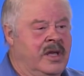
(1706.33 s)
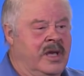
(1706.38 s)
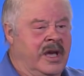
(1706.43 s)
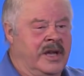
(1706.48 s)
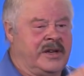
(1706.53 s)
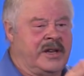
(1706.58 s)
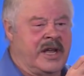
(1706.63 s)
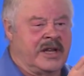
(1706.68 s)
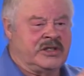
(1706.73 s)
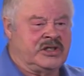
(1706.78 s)

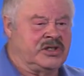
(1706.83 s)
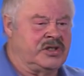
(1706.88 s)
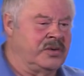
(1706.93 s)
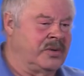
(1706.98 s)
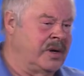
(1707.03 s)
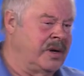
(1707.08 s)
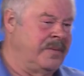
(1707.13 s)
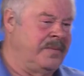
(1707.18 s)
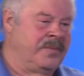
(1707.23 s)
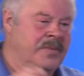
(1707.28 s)
attached
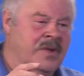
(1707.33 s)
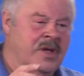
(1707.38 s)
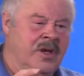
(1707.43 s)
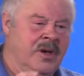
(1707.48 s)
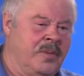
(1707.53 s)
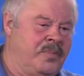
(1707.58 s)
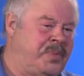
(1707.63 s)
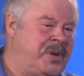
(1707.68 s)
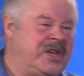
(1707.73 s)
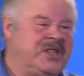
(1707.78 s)
to a
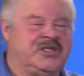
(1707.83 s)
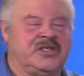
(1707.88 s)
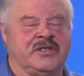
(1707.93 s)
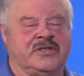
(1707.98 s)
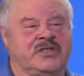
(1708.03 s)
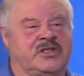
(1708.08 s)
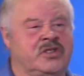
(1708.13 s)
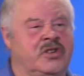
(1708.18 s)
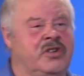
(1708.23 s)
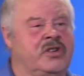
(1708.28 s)
piece
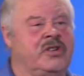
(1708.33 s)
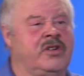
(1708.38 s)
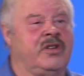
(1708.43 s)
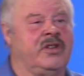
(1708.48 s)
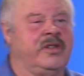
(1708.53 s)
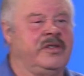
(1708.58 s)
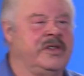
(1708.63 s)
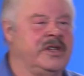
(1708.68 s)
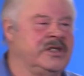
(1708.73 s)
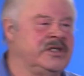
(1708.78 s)
of
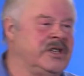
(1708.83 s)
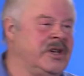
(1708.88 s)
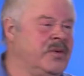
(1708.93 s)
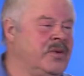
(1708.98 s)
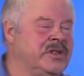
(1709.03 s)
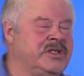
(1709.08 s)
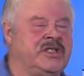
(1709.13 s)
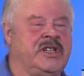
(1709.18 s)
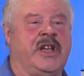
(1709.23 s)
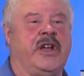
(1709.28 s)
circle, and they say,
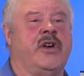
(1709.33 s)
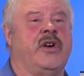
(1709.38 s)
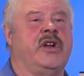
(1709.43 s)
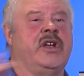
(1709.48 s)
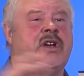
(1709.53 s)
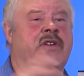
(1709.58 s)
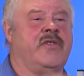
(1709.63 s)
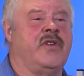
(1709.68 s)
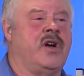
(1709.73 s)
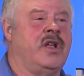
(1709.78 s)
what's the
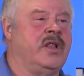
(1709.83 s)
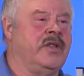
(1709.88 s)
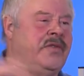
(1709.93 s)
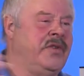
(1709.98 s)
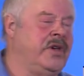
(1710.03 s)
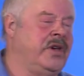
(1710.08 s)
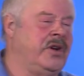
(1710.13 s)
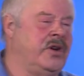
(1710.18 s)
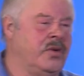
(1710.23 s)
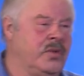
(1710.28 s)
area of all of
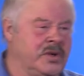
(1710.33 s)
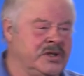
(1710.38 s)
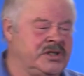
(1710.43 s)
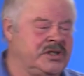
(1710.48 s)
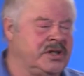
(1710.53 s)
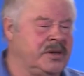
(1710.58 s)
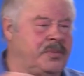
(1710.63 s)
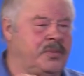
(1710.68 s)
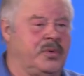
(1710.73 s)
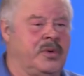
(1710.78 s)
it, or
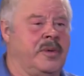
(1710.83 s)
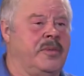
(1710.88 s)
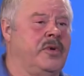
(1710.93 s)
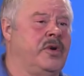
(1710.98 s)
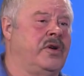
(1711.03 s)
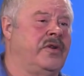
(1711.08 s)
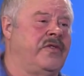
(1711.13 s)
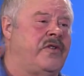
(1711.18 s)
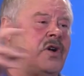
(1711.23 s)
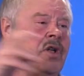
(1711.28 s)
what's the
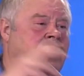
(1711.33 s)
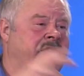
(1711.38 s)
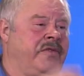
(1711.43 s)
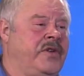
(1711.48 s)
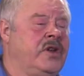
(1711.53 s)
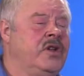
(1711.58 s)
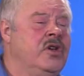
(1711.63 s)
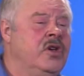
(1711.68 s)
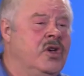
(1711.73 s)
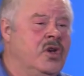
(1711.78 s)
perimeter of all of
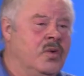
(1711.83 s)
it?